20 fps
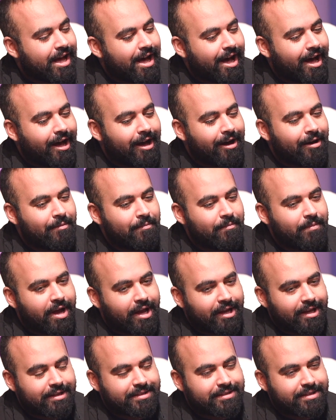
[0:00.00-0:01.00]
I
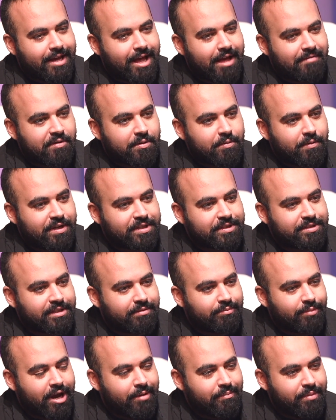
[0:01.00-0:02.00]
guess I have a question,
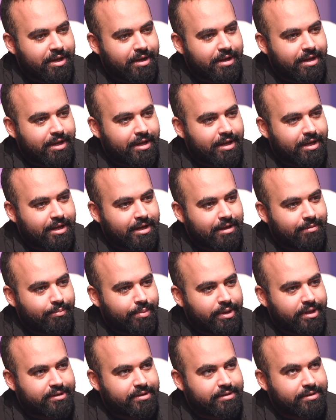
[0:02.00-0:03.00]
might be a
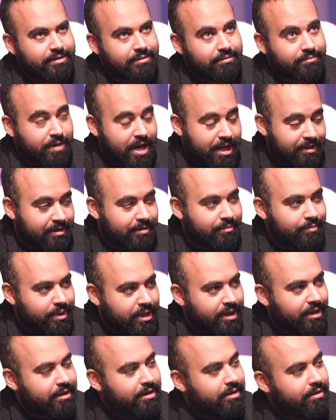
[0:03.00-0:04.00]
bit random,
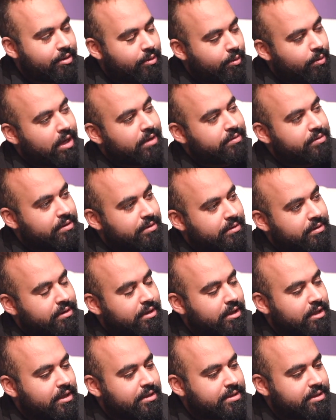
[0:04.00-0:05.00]
but throughout your
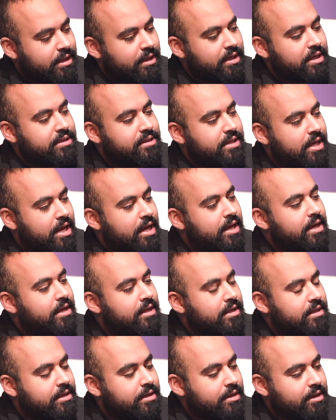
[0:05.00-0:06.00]
studies
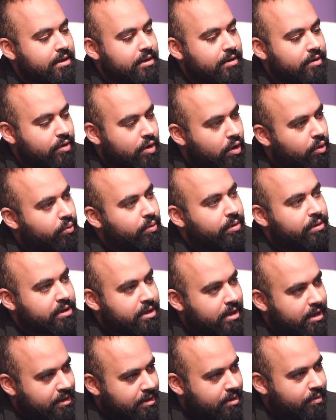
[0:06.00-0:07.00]
and your work
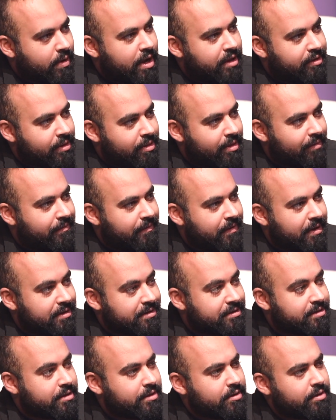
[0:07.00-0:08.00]
in Kuwait in the
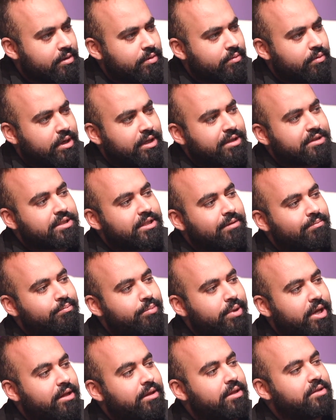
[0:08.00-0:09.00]
fields, what are some
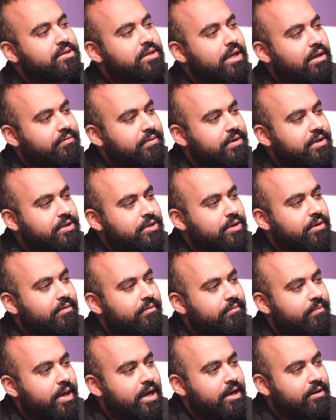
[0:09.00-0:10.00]
big discoveries
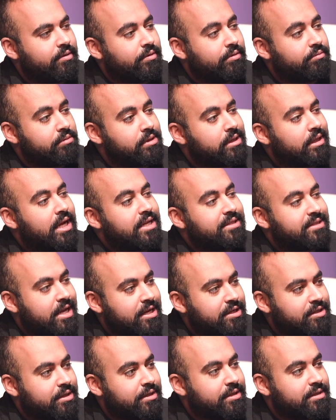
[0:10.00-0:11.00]
you've made or
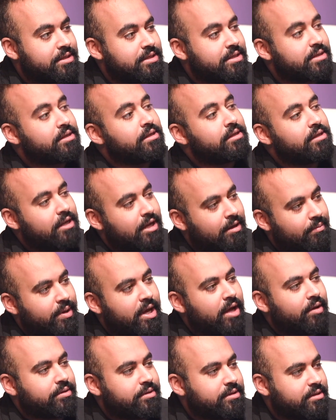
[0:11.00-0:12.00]
realizations
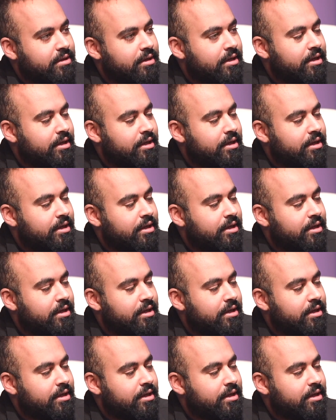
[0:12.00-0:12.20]
about